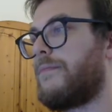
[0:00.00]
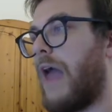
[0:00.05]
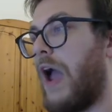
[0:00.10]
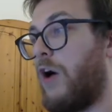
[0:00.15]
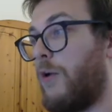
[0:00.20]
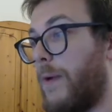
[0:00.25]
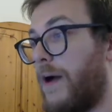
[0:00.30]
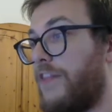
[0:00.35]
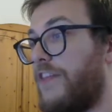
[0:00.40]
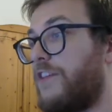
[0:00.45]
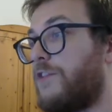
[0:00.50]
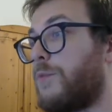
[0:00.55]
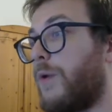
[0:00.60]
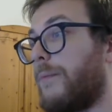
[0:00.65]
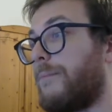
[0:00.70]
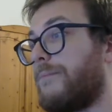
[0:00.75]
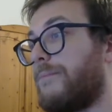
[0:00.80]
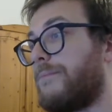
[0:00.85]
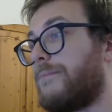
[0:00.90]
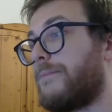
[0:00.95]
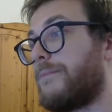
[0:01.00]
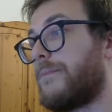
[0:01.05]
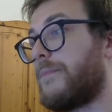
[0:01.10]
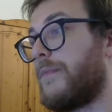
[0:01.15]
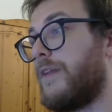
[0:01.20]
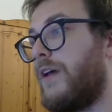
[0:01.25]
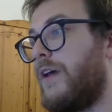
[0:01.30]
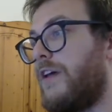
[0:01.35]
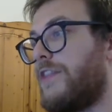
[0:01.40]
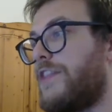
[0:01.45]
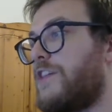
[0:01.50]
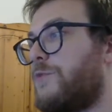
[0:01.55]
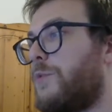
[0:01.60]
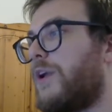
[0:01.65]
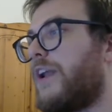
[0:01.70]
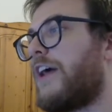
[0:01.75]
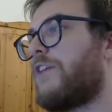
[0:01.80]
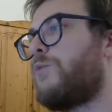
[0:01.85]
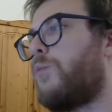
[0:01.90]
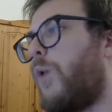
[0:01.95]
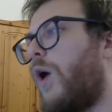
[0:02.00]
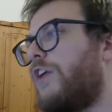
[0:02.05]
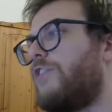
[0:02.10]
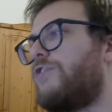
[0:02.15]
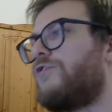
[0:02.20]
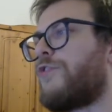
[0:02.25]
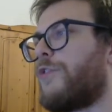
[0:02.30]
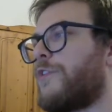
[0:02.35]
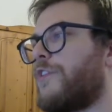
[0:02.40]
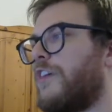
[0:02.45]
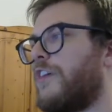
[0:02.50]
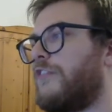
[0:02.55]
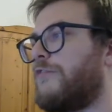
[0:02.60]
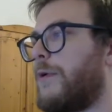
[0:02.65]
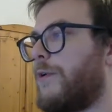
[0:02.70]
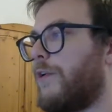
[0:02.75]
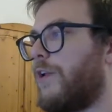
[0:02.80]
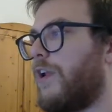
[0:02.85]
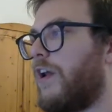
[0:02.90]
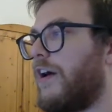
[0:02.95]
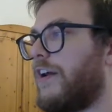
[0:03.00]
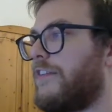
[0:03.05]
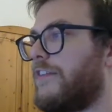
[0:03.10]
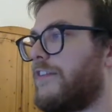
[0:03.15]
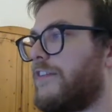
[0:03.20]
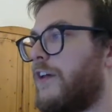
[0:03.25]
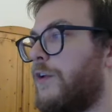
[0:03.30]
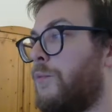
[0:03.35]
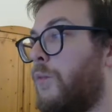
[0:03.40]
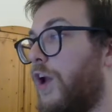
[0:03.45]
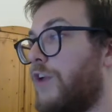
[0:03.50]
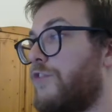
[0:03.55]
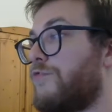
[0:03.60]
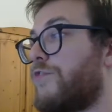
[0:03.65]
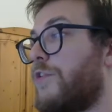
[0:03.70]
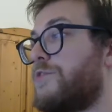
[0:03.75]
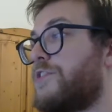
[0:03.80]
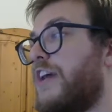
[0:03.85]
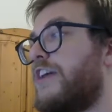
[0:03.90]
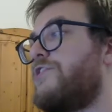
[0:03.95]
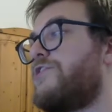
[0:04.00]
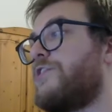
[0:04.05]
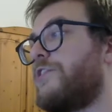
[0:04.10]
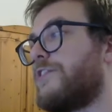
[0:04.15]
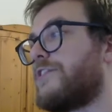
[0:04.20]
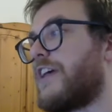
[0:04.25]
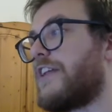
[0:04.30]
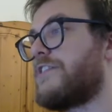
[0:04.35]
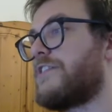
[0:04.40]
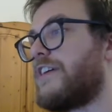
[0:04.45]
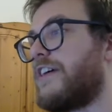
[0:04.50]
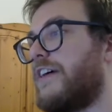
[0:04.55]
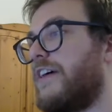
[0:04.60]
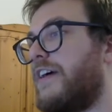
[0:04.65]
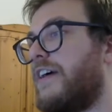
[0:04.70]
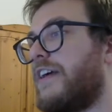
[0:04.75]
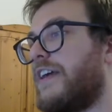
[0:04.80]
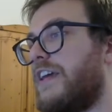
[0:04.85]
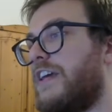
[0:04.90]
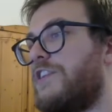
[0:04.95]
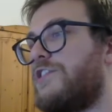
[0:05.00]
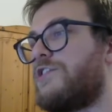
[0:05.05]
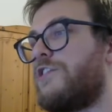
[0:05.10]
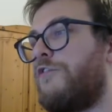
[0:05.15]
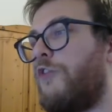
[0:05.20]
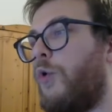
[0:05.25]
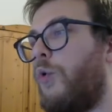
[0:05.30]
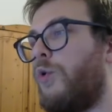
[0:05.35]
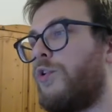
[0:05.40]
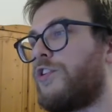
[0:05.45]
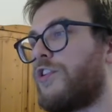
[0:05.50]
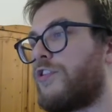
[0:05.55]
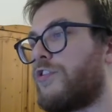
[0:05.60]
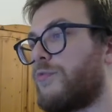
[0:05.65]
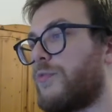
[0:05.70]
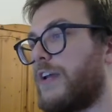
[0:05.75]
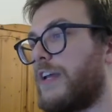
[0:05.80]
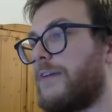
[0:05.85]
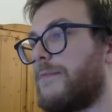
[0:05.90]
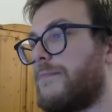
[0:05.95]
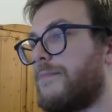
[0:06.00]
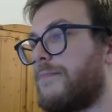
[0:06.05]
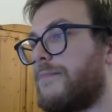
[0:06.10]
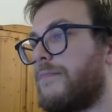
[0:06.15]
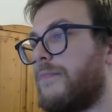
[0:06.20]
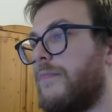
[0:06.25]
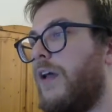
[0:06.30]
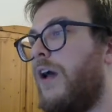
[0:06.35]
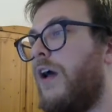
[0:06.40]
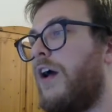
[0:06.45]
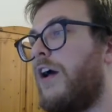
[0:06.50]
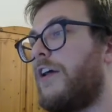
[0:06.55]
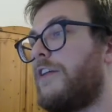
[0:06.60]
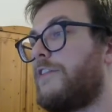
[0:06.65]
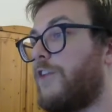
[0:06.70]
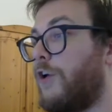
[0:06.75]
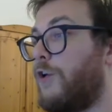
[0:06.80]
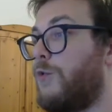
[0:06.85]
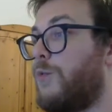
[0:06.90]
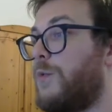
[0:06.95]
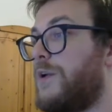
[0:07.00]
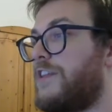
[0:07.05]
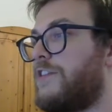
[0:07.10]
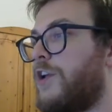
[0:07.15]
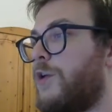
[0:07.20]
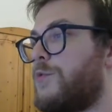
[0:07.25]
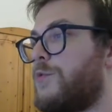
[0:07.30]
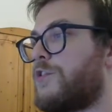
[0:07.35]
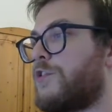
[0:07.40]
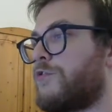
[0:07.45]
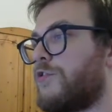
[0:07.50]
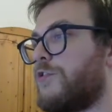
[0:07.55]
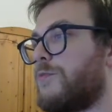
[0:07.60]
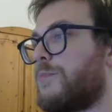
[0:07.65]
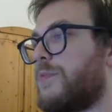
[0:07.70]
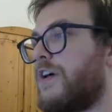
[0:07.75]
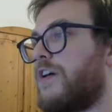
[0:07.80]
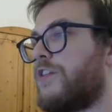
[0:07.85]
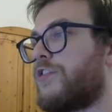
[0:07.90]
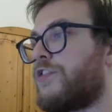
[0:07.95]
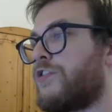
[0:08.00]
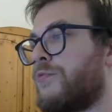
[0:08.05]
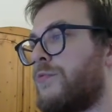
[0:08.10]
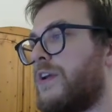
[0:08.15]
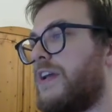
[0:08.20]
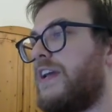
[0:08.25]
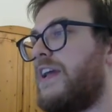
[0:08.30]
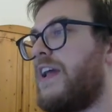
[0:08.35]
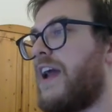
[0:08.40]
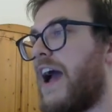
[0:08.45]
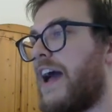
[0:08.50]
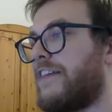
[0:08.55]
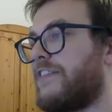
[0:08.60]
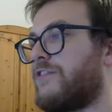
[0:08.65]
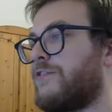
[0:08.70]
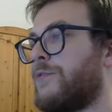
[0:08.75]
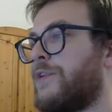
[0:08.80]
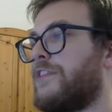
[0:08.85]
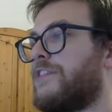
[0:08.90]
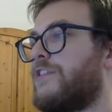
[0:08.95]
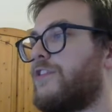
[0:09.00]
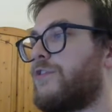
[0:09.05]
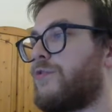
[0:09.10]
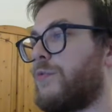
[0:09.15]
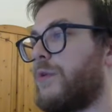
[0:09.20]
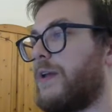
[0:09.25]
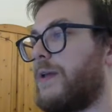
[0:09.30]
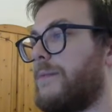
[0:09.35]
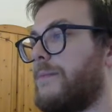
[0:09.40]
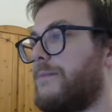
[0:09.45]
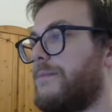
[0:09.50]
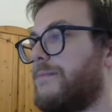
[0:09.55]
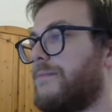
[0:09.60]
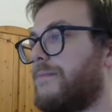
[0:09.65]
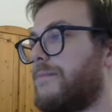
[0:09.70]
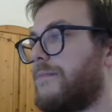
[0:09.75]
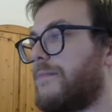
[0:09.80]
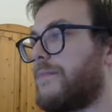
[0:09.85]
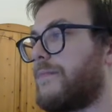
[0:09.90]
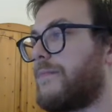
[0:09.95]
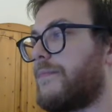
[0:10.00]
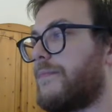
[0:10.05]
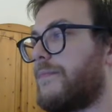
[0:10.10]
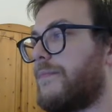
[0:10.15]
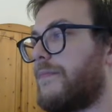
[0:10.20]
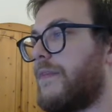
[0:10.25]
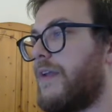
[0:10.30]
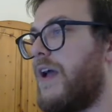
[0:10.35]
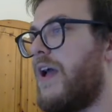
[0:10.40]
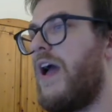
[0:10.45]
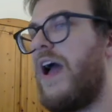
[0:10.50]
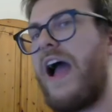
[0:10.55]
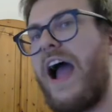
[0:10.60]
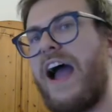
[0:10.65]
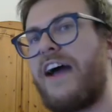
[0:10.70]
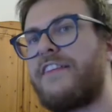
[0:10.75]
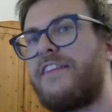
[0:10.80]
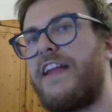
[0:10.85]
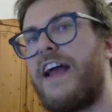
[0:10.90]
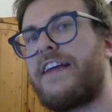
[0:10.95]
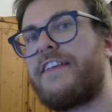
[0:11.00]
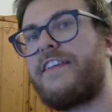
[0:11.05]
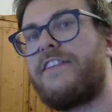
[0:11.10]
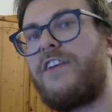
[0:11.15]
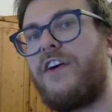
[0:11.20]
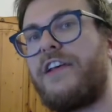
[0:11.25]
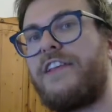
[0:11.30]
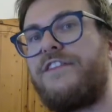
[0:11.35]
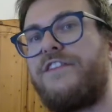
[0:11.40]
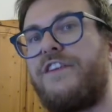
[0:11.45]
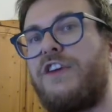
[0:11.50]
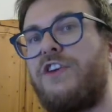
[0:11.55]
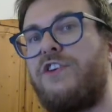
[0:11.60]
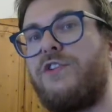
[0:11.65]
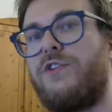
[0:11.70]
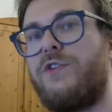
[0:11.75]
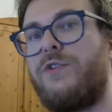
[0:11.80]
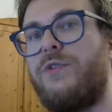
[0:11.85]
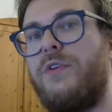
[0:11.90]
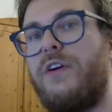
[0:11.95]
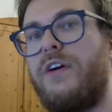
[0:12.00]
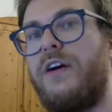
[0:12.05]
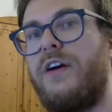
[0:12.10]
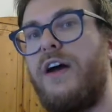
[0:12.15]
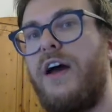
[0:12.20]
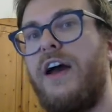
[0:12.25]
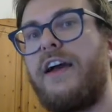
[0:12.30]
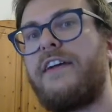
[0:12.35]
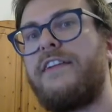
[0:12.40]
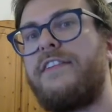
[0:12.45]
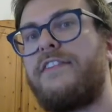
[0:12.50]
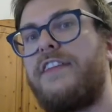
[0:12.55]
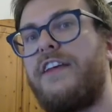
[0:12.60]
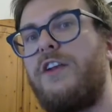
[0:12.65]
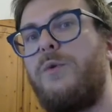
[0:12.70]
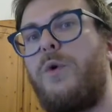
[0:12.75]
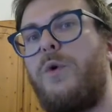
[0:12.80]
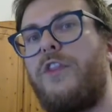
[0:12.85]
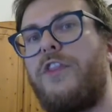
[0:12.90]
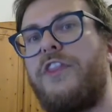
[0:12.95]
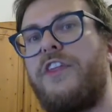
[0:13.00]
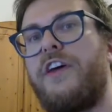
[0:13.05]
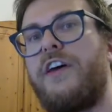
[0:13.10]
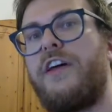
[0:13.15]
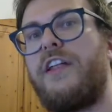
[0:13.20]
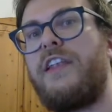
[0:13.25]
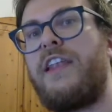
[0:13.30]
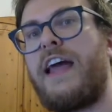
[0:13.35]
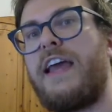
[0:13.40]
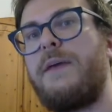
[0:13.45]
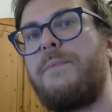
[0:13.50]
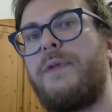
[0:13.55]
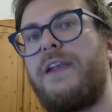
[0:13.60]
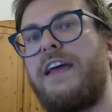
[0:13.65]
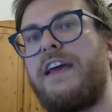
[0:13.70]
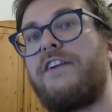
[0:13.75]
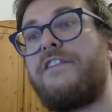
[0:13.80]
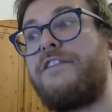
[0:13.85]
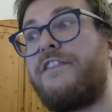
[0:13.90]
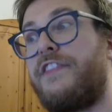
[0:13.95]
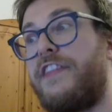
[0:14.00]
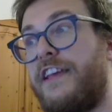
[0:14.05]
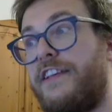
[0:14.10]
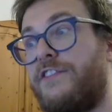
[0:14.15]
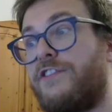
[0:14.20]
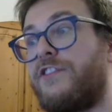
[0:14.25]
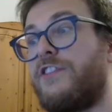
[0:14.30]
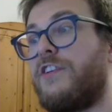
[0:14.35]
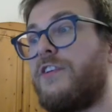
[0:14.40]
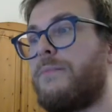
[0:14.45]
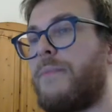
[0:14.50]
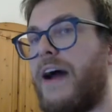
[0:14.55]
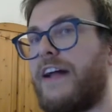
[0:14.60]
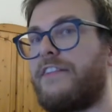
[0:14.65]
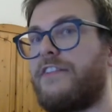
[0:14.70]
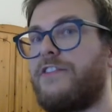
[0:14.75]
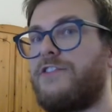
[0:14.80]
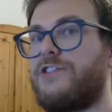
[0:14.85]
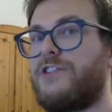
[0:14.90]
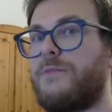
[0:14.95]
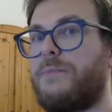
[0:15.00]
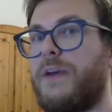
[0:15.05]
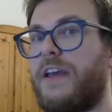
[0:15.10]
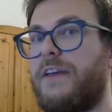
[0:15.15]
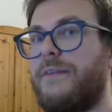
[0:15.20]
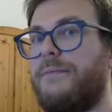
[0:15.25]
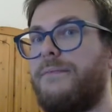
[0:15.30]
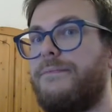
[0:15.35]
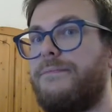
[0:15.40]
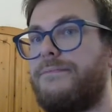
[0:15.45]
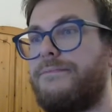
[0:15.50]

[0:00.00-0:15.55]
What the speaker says: How about this one? This one has 1 crossing of mirror lines and 1 rotational centre, each of order 3. So we denote the group 3 asterisk 3. As an exercise for you, consider what the labelling of this pattern should be.